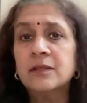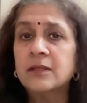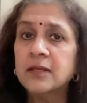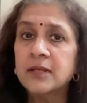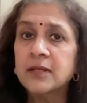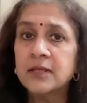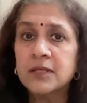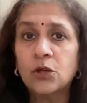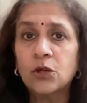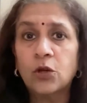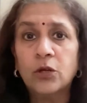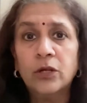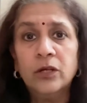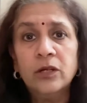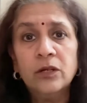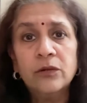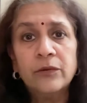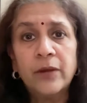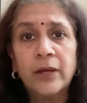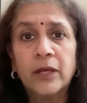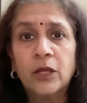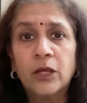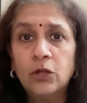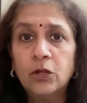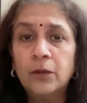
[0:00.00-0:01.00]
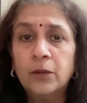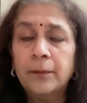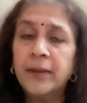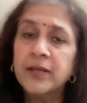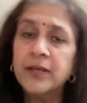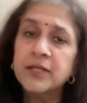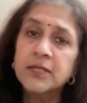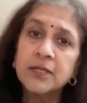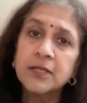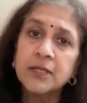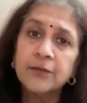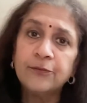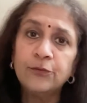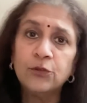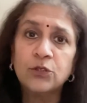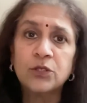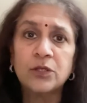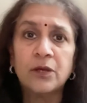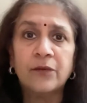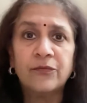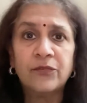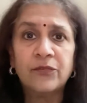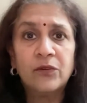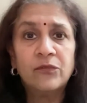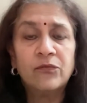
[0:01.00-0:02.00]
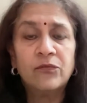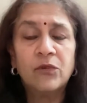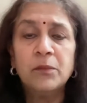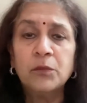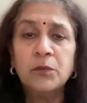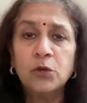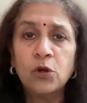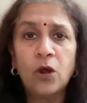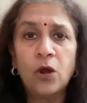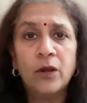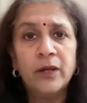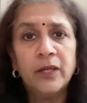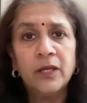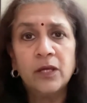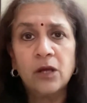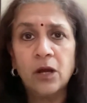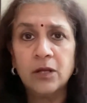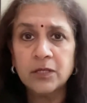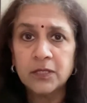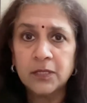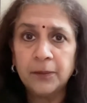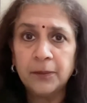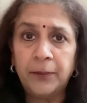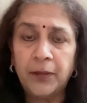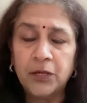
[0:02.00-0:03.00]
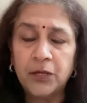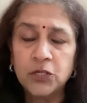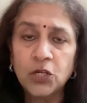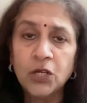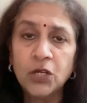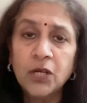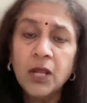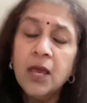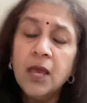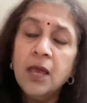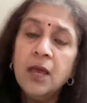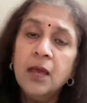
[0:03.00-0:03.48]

this on a regular basis if you're suffering from chronic constipation.